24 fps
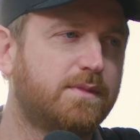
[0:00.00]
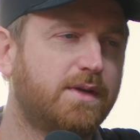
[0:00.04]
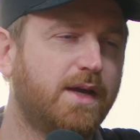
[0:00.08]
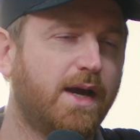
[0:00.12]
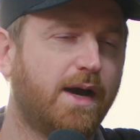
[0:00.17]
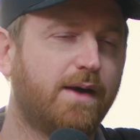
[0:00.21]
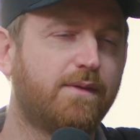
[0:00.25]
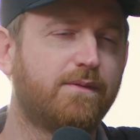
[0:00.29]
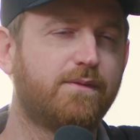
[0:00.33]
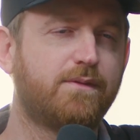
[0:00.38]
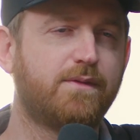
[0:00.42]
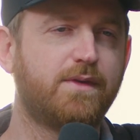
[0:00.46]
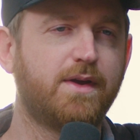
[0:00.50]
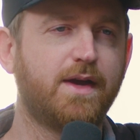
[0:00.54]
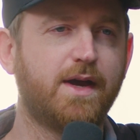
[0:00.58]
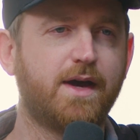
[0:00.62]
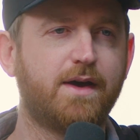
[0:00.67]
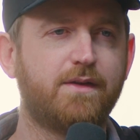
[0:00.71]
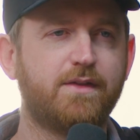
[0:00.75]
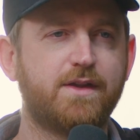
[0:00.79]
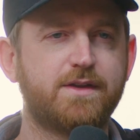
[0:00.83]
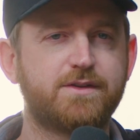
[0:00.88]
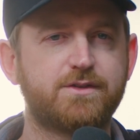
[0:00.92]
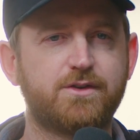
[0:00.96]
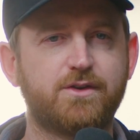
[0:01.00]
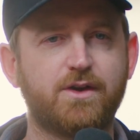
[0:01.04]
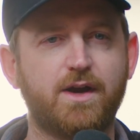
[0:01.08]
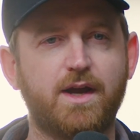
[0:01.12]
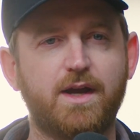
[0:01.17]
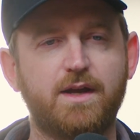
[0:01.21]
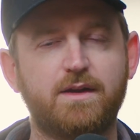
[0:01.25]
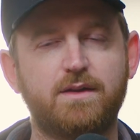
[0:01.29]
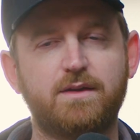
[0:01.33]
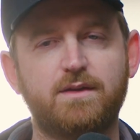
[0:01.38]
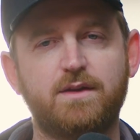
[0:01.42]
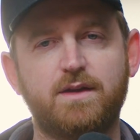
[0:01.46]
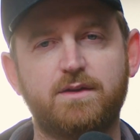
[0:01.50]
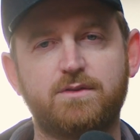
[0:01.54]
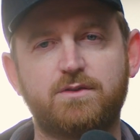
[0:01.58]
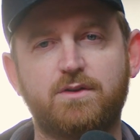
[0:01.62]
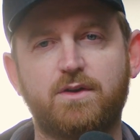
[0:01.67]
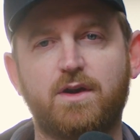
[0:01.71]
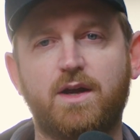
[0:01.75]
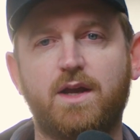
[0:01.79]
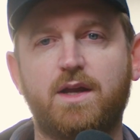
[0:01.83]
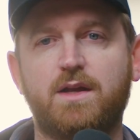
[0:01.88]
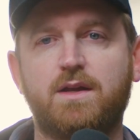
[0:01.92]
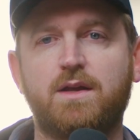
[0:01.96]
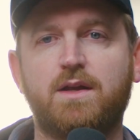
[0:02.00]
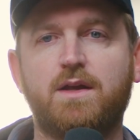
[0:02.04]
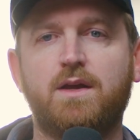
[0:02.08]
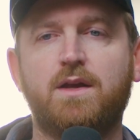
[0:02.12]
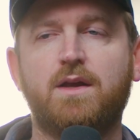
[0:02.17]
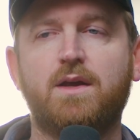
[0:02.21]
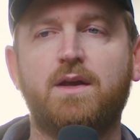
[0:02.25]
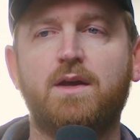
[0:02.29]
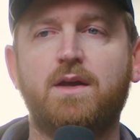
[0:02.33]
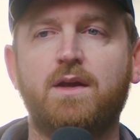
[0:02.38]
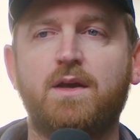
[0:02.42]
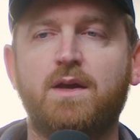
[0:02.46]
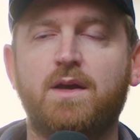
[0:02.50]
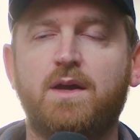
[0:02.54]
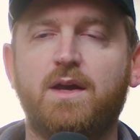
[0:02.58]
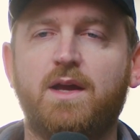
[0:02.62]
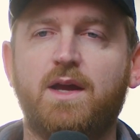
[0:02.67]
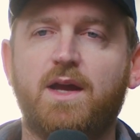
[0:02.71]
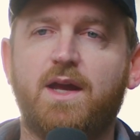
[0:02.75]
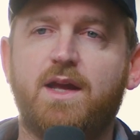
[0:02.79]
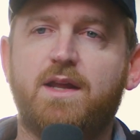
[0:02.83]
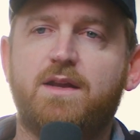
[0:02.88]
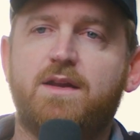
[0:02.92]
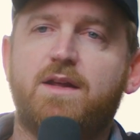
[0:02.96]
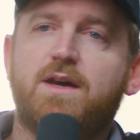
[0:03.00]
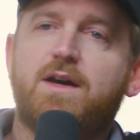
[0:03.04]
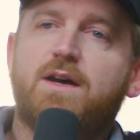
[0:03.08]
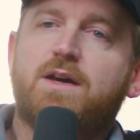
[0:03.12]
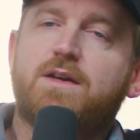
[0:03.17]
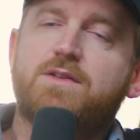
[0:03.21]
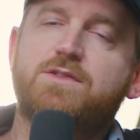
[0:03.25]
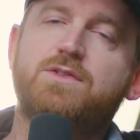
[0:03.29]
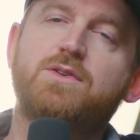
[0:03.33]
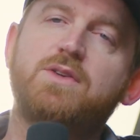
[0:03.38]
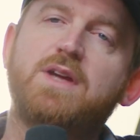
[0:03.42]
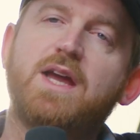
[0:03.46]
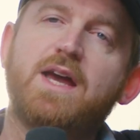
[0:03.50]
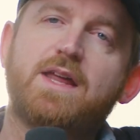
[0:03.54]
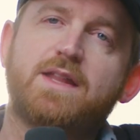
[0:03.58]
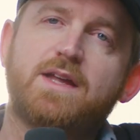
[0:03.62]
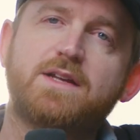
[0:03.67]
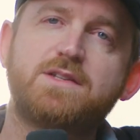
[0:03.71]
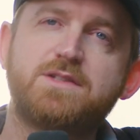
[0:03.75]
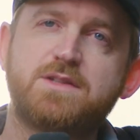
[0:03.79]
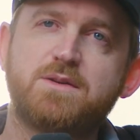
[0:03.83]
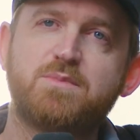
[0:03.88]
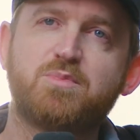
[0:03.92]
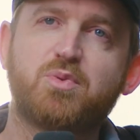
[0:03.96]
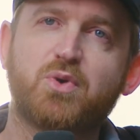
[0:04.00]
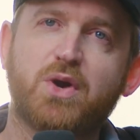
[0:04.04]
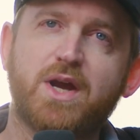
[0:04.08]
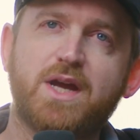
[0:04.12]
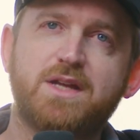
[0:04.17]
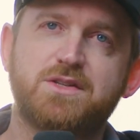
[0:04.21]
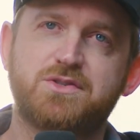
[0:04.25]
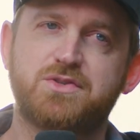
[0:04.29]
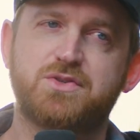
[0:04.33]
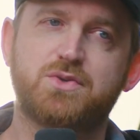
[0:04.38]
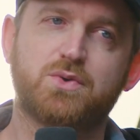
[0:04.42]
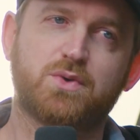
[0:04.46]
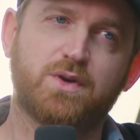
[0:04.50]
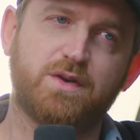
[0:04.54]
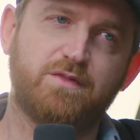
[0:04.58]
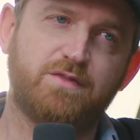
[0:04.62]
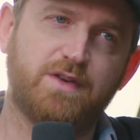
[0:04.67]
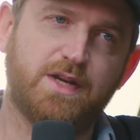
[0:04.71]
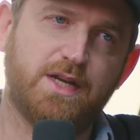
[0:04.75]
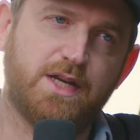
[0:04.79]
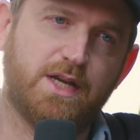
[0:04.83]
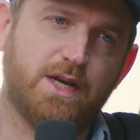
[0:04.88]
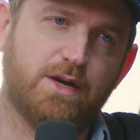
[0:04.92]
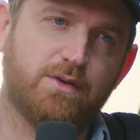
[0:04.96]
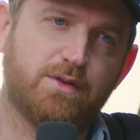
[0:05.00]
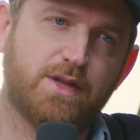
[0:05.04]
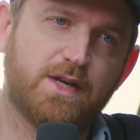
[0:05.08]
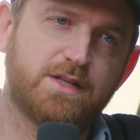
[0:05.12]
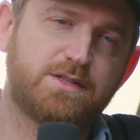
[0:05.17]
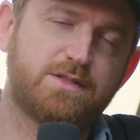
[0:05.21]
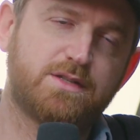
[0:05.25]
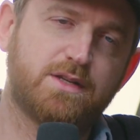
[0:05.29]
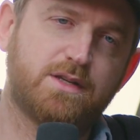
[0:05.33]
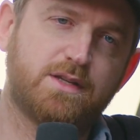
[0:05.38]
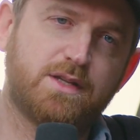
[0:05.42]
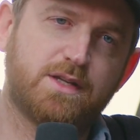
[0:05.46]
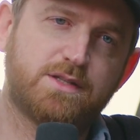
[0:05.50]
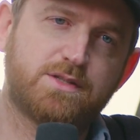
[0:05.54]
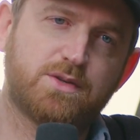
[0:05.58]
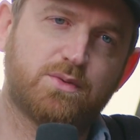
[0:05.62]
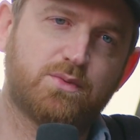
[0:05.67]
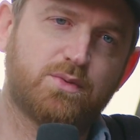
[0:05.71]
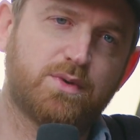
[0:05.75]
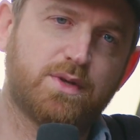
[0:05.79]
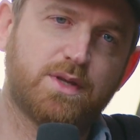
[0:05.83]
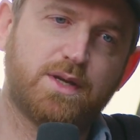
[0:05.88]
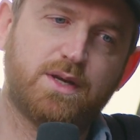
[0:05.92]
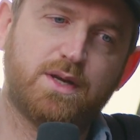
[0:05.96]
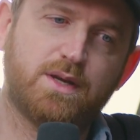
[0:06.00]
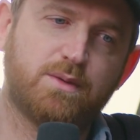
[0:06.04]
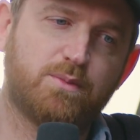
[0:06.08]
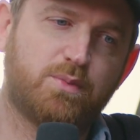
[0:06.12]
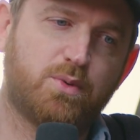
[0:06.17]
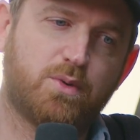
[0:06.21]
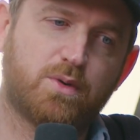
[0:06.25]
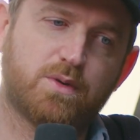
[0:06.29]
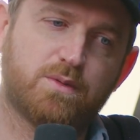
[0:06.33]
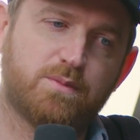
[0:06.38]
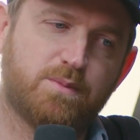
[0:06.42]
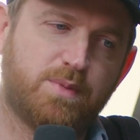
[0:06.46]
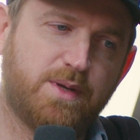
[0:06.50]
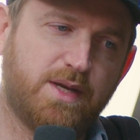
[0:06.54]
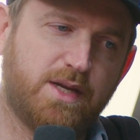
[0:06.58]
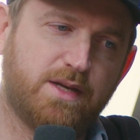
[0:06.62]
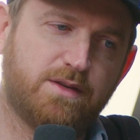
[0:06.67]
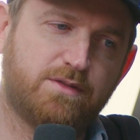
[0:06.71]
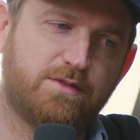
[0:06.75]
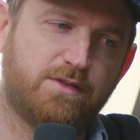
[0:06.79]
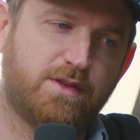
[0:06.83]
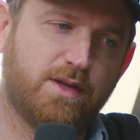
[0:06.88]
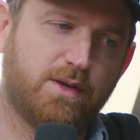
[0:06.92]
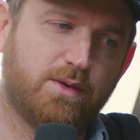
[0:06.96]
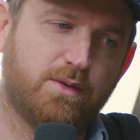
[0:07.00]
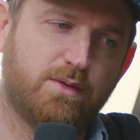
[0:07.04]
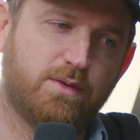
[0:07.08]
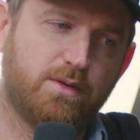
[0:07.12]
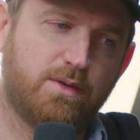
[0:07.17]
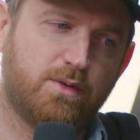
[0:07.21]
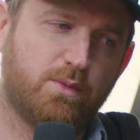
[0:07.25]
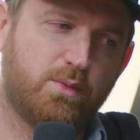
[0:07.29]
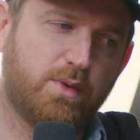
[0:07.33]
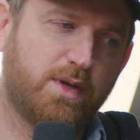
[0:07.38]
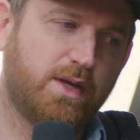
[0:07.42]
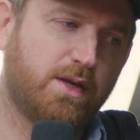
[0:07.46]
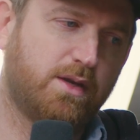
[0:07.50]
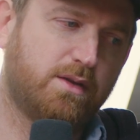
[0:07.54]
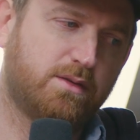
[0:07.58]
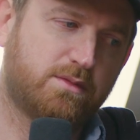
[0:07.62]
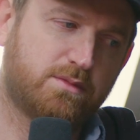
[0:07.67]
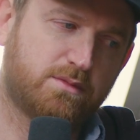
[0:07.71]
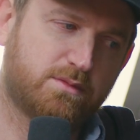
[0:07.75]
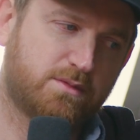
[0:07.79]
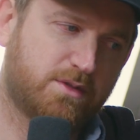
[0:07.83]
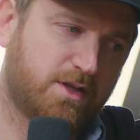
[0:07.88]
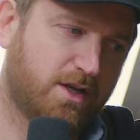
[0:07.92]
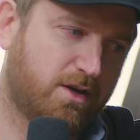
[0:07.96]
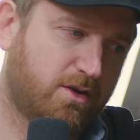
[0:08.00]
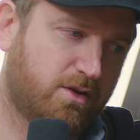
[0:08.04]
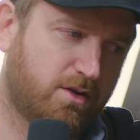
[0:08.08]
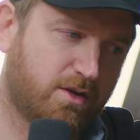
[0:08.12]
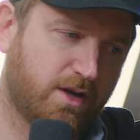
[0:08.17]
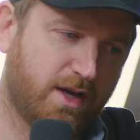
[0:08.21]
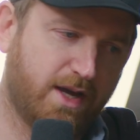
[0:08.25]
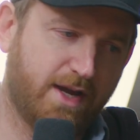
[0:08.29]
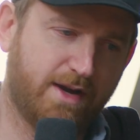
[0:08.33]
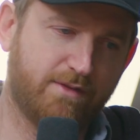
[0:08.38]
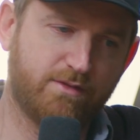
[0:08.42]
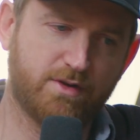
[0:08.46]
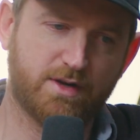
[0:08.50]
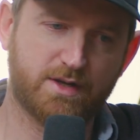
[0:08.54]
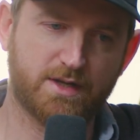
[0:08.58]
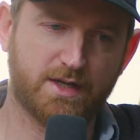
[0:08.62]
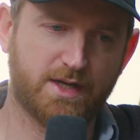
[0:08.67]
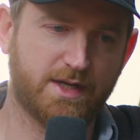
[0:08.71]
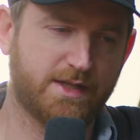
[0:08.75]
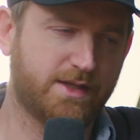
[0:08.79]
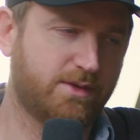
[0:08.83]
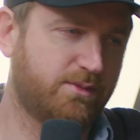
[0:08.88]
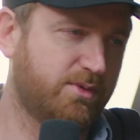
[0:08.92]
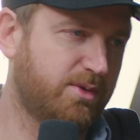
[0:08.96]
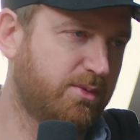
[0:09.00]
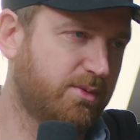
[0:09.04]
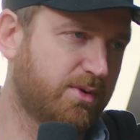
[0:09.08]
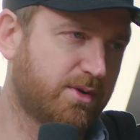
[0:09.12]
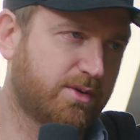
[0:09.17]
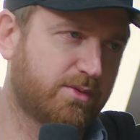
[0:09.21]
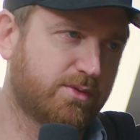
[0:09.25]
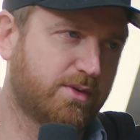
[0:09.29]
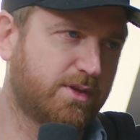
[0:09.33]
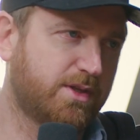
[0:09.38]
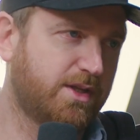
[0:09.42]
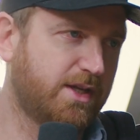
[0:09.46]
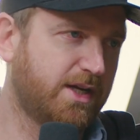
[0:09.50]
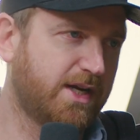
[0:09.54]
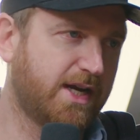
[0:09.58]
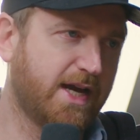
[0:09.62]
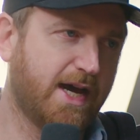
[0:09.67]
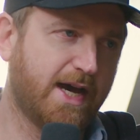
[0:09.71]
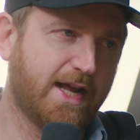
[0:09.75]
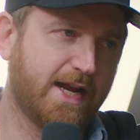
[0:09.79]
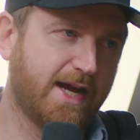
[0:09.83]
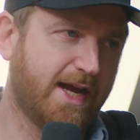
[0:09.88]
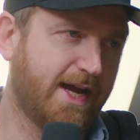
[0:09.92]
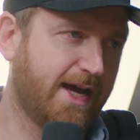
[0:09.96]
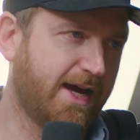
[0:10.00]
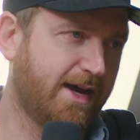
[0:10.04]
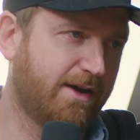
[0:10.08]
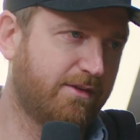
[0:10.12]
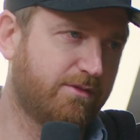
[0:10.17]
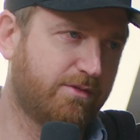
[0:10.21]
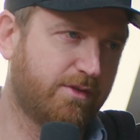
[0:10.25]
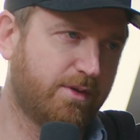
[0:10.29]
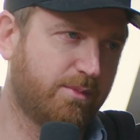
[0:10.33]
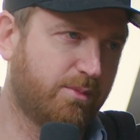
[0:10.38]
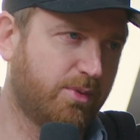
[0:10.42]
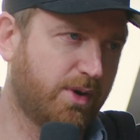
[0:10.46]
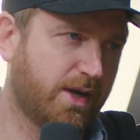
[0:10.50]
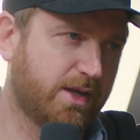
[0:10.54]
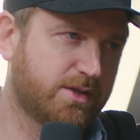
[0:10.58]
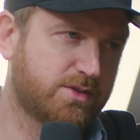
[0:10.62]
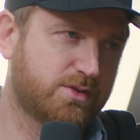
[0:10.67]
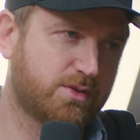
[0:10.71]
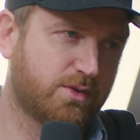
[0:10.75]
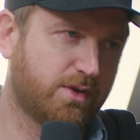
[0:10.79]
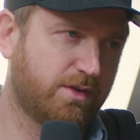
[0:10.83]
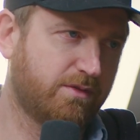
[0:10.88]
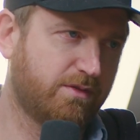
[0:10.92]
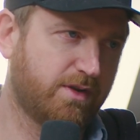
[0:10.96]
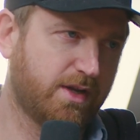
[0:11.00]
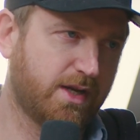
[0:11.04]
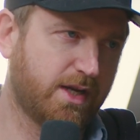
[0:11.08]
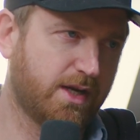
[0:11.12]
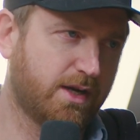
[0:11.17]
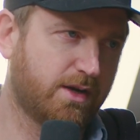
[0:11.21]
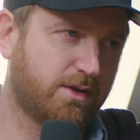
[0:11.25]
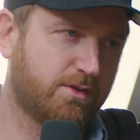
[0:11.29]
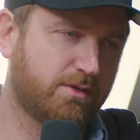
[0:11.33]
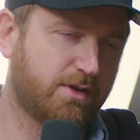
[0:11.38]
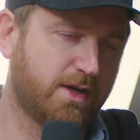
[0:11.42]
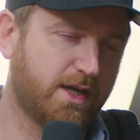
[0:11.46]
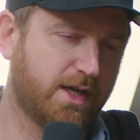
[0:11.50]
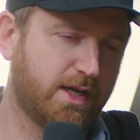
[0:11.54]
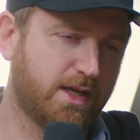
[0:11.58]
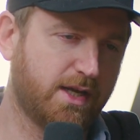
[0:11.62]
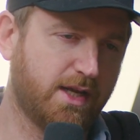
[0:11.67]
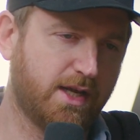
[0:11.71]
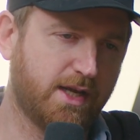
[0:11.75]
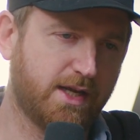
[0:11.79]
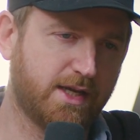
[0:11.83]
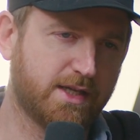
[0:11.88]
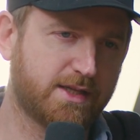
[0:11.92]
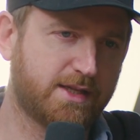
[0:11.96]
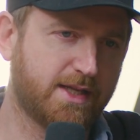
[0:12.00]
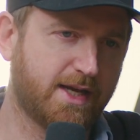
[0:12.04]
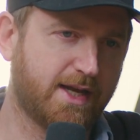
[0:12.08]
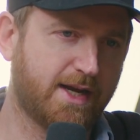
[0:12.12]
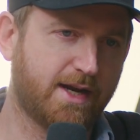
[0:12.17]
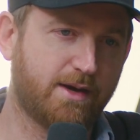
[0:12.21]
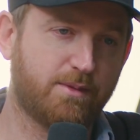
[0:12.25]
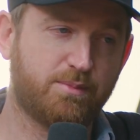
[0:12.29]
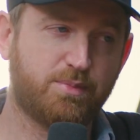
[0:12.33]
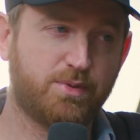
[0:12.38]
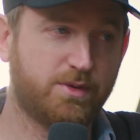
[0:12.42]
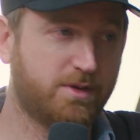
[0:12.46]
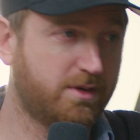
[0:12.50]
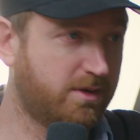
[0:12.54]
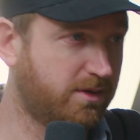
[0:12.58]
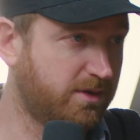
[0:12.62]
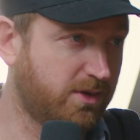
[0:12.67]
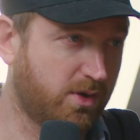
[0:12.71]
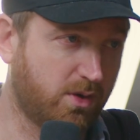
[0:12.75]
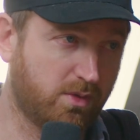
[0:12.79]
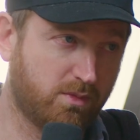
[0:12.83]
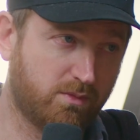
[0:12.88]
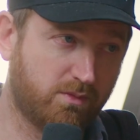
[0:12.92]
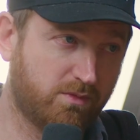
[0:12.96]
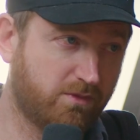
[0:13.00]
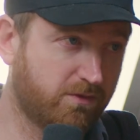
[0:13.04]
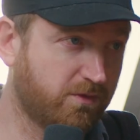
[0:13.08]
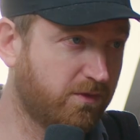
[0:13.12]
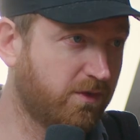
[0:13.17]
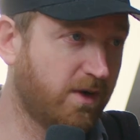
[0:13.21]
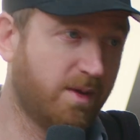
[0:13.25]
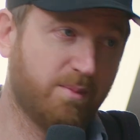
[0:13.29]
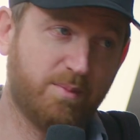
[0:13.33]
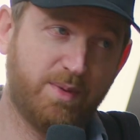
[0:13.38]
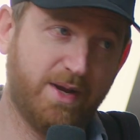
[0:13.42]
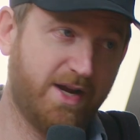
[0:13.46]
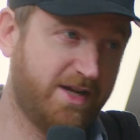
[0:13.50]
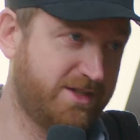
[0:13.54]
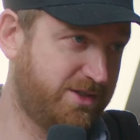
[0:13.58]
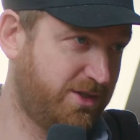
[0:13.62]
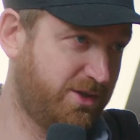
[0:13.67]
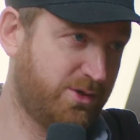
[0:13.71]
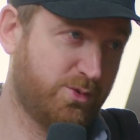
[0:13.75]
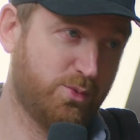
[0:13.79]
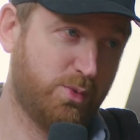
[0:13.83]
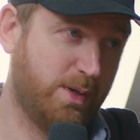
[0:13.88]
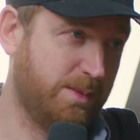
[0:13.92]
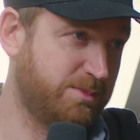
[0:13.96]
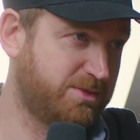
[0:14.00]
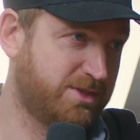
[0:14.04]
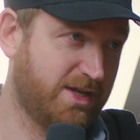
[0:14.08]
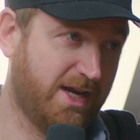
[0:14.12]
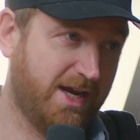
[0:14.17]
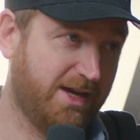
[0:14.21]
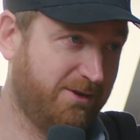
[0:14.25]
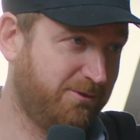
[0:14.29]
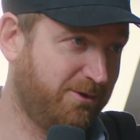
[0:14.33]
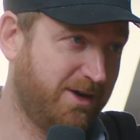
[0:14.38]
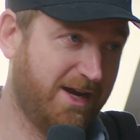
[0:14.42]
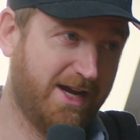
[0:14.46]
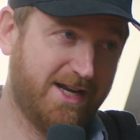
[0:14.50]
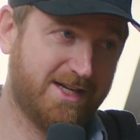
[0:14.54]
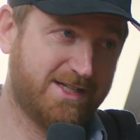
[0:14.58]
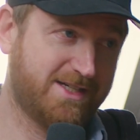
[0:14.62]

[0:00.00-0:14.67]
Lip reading: Yeah, that's great. And so that's the brand story video. That's a really important piece that we tell every client that we work with, you got to have a brand story video and get that out. Put it on the front page of your website, right?